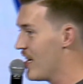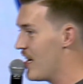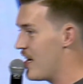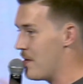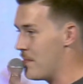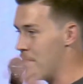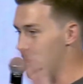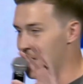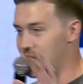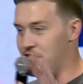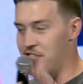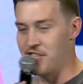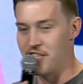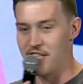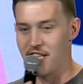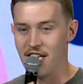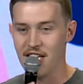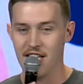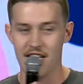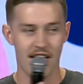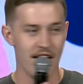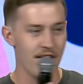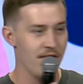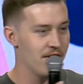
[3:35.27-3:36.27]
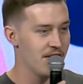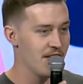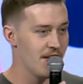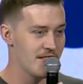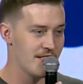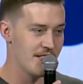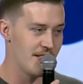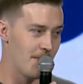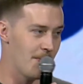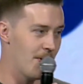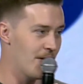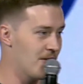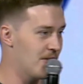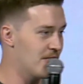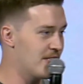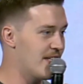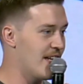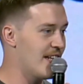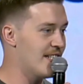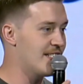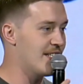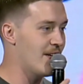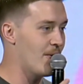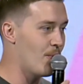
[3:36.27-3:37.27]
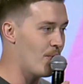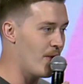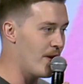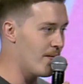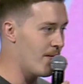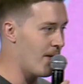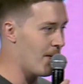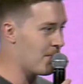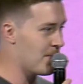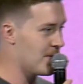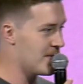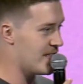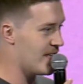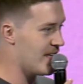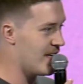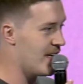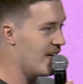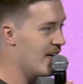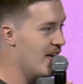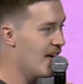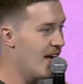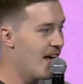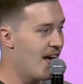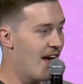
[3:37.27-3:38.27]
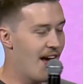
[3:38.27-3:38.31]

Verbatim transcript: and Michigan and even some other states that we represent